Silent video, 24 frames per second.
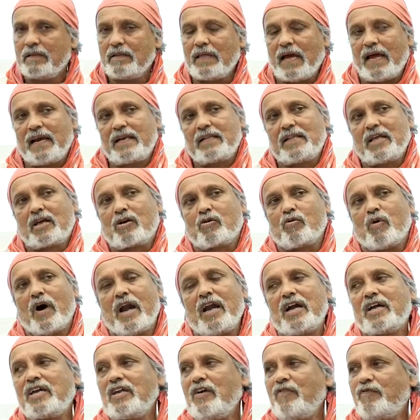that the
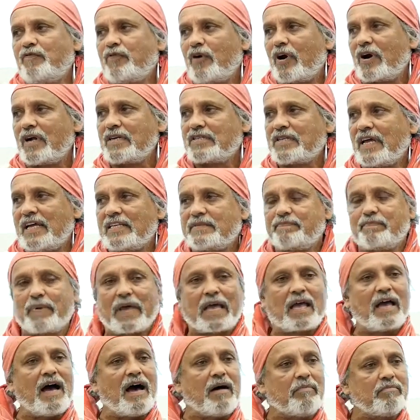quality of forest has
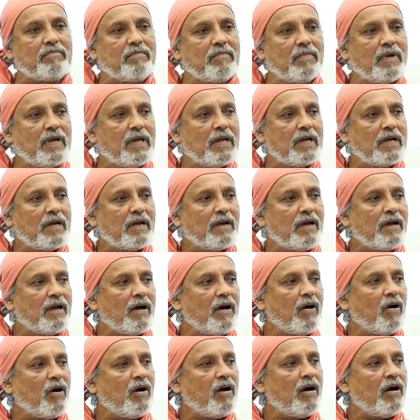become
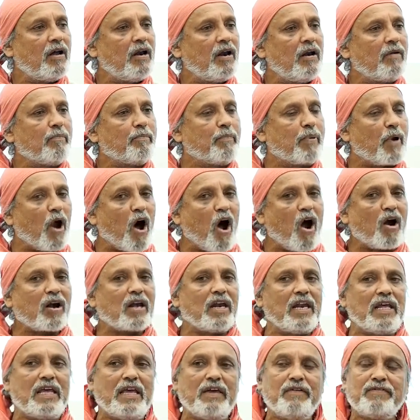
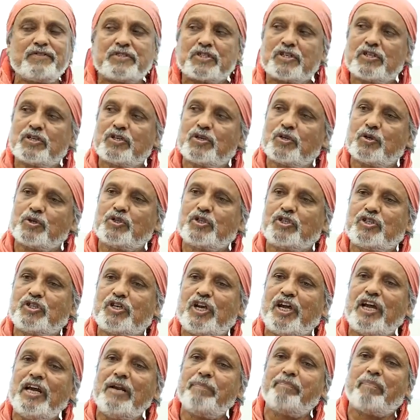broad leaves to
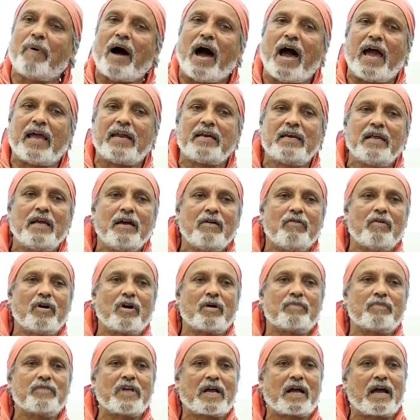cheer pine, one
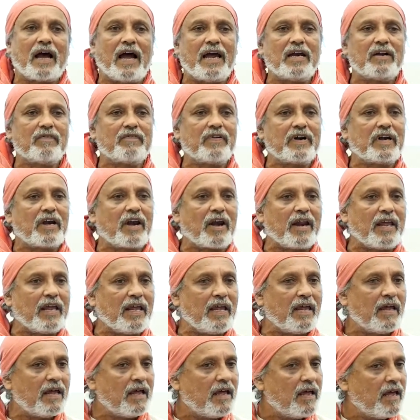of the kind of a
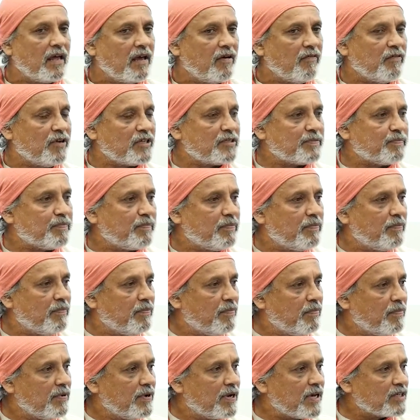tree which
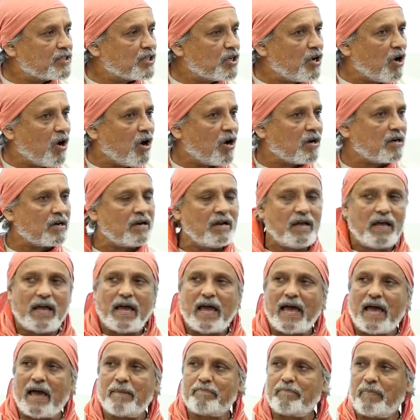does not
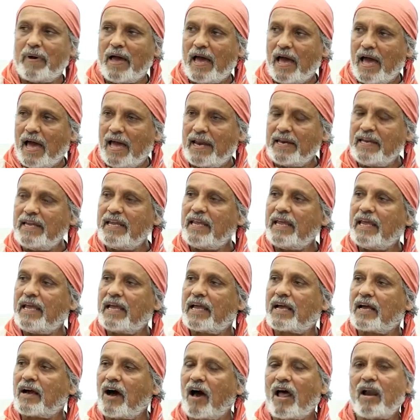have any
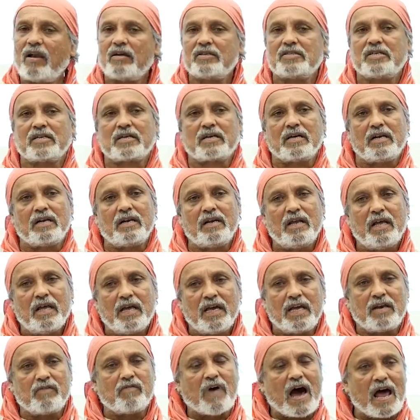ecological
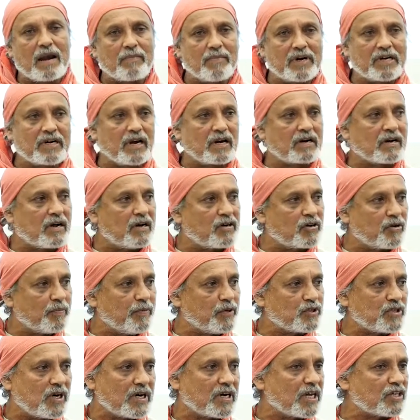environmental
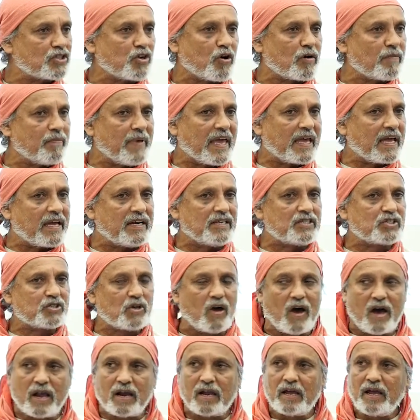contribution. It does not make any
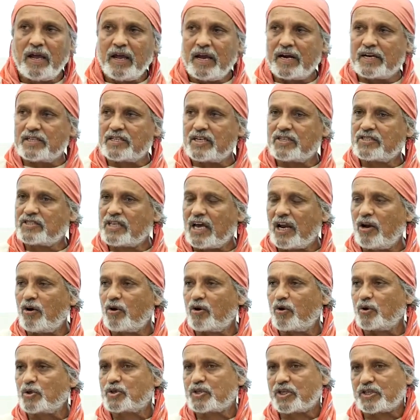soil. It is a shallow
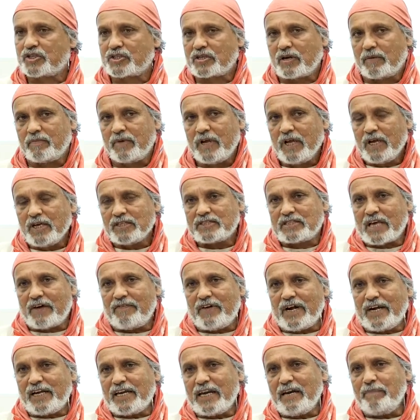root system.
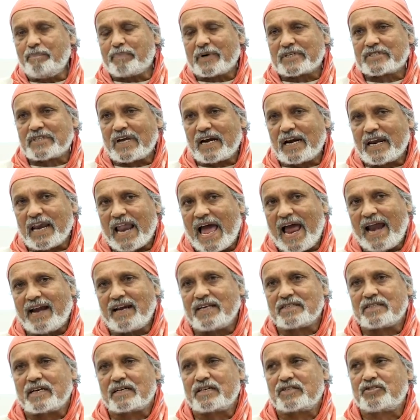70% land
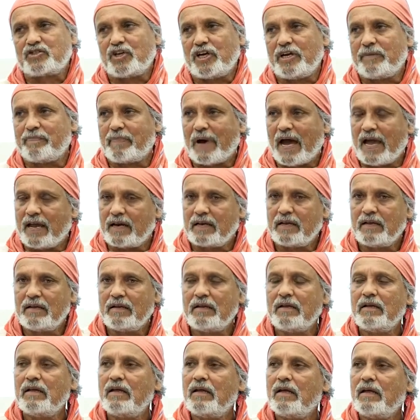is at a cheer pine.
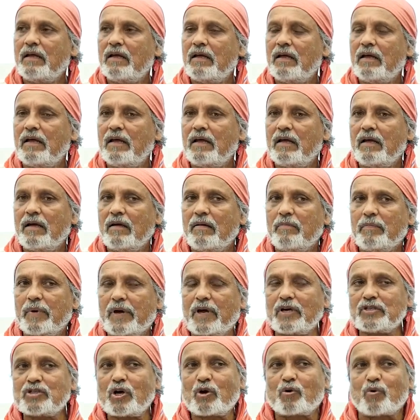
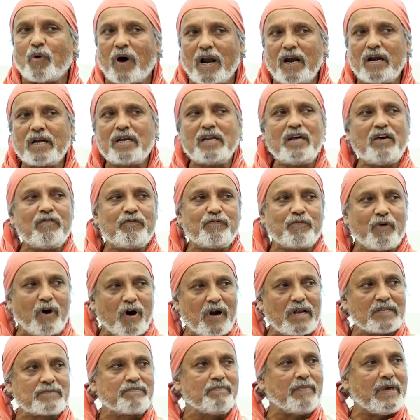Because the quality of
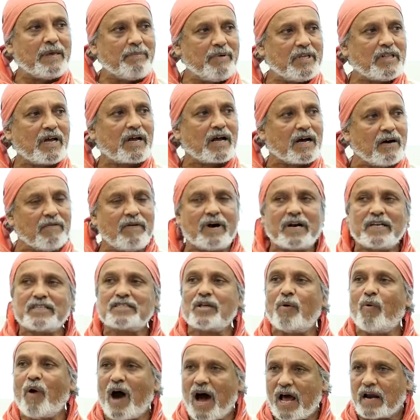forest, maybe the cover is
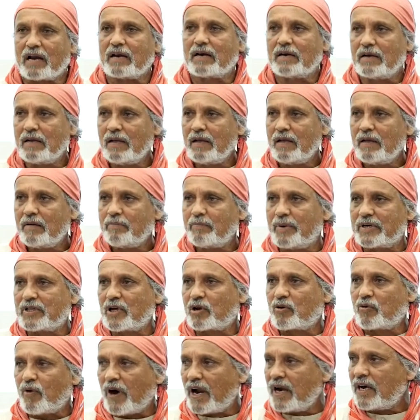the one, but the
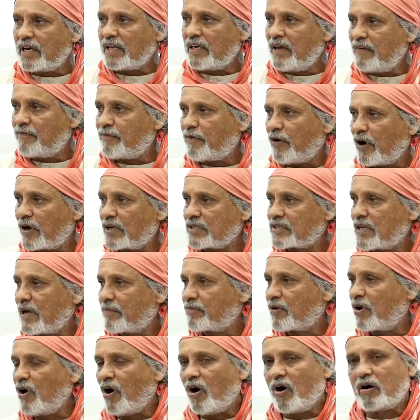quality of forest
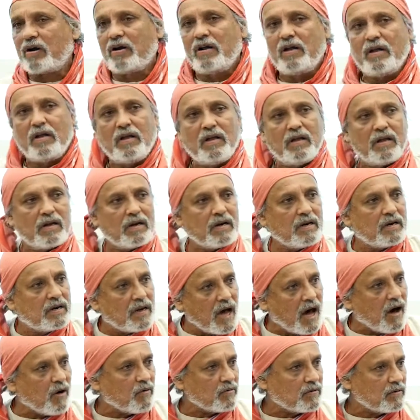have gone
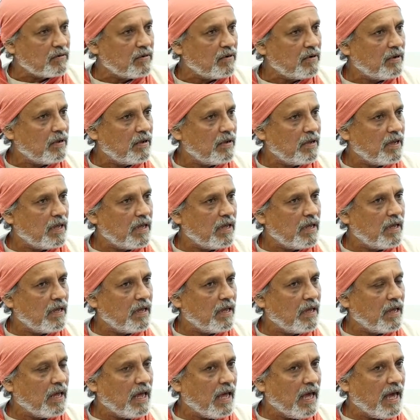down.
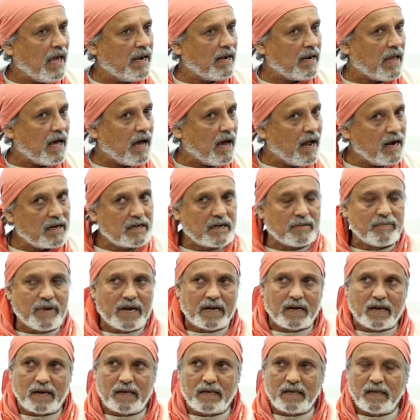And
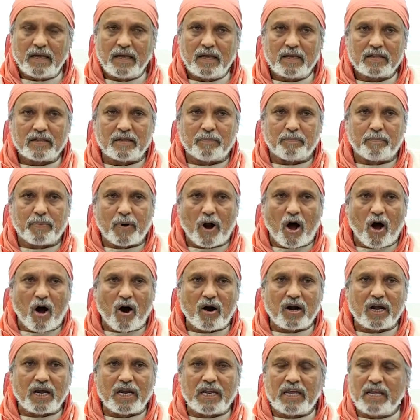ultimately, the
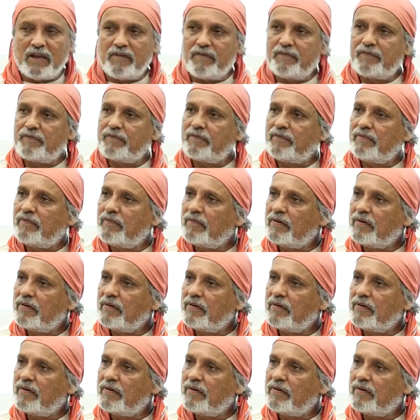broad leaf